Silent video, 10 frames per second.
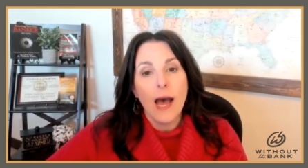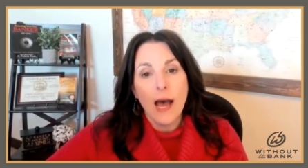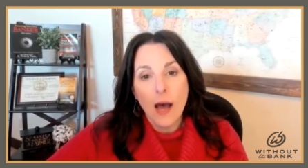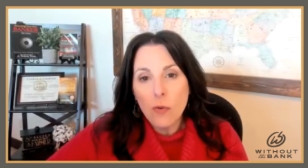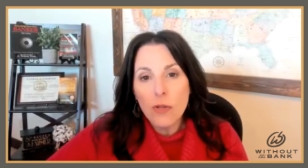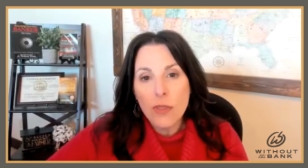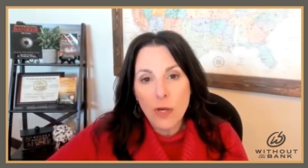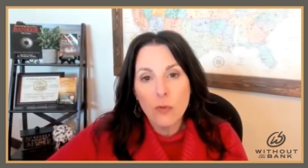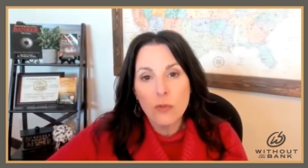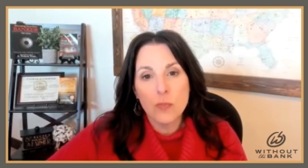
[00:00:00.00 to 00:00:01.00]
How are
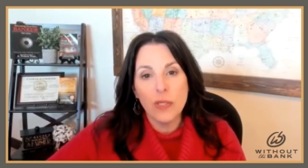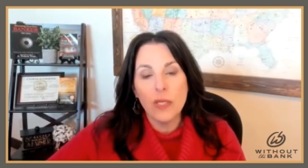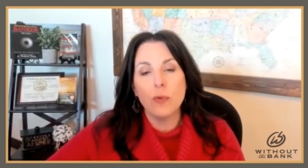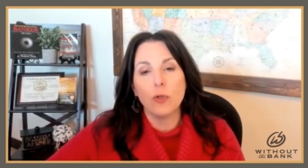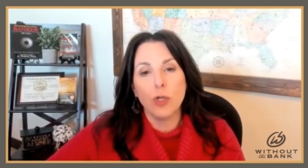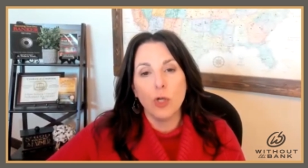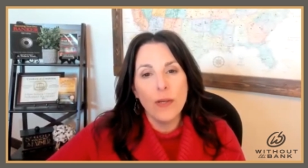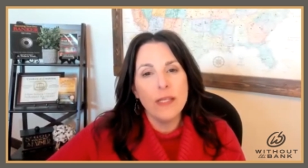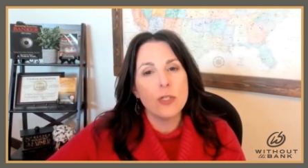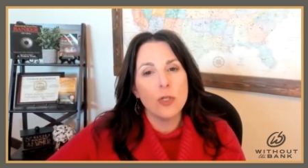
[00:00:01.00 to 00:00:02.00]
those people
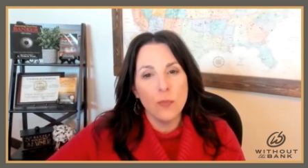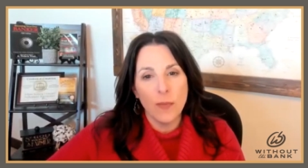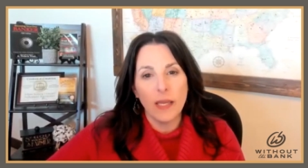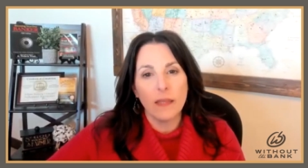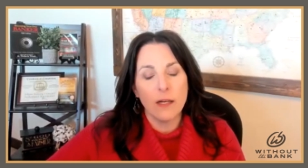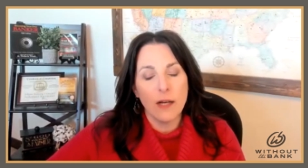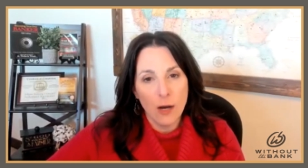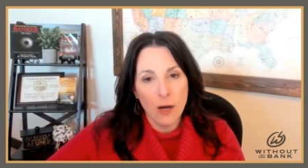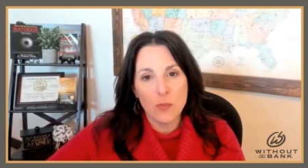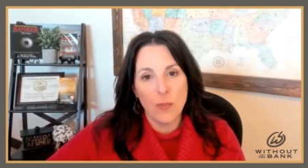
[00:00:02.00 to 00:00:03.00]
going to make their
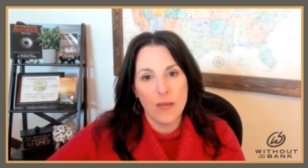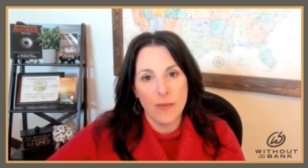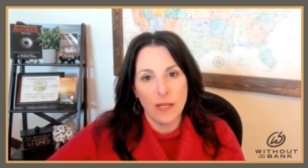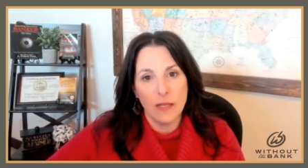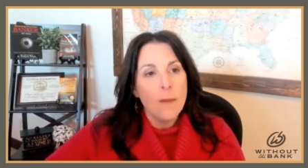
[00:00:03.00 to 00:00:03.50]
house payment?